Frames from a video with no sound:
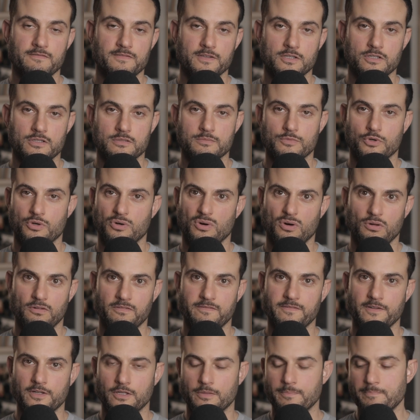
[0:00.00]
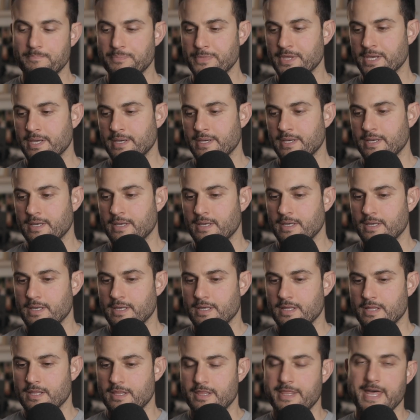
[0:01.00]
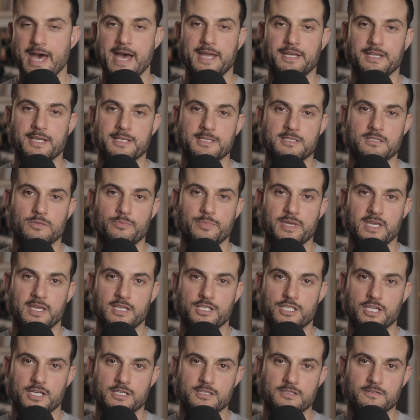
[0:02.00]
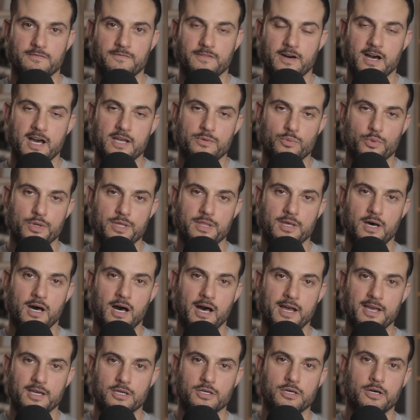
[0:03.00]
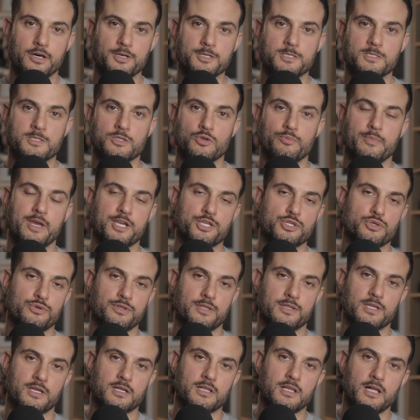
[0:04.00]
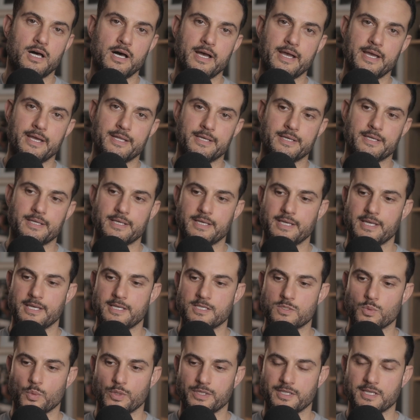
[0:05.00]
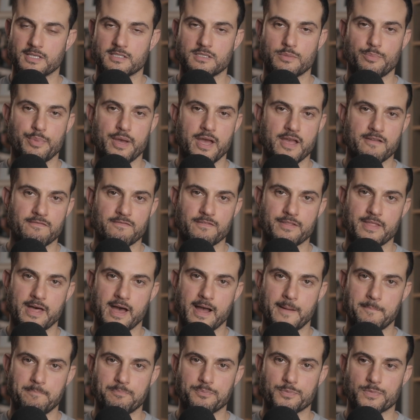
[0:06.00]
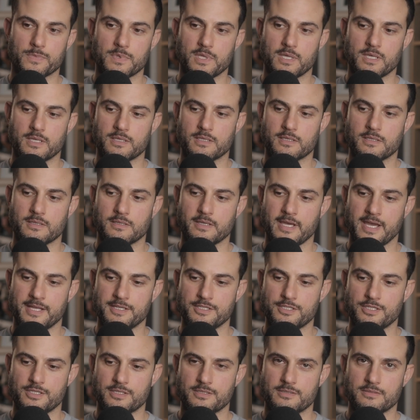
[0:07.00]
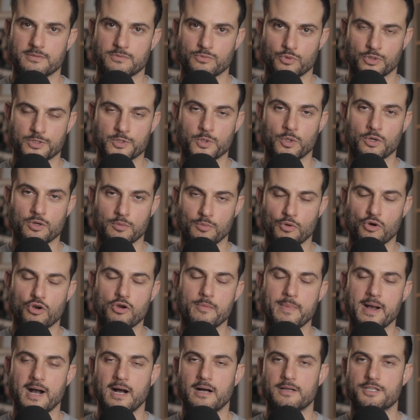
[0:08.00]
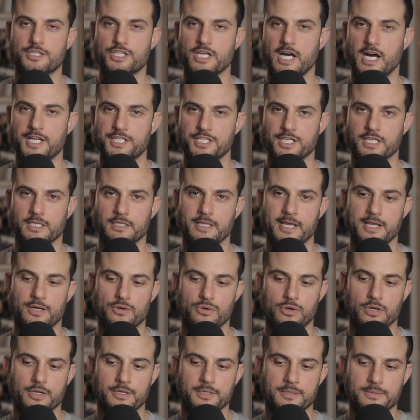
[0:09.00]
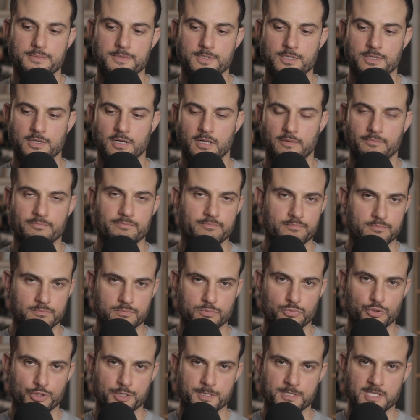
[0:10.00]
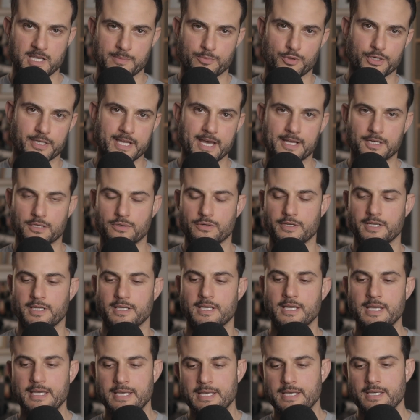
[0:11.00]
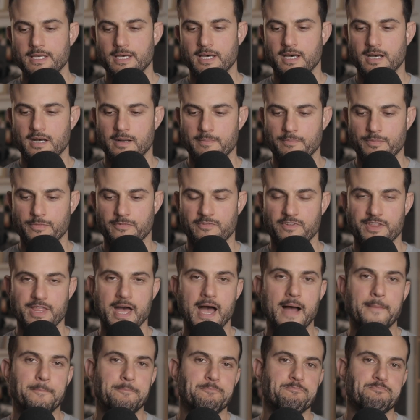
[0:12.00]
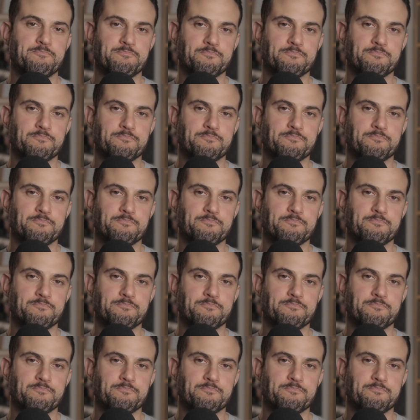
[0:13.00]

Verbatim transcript: film or all film, that needs to be justified with higher costs. So make sure that the client is willing to pay for that. And we'll talk more about charging later on. So I'll put a separate category um, for that.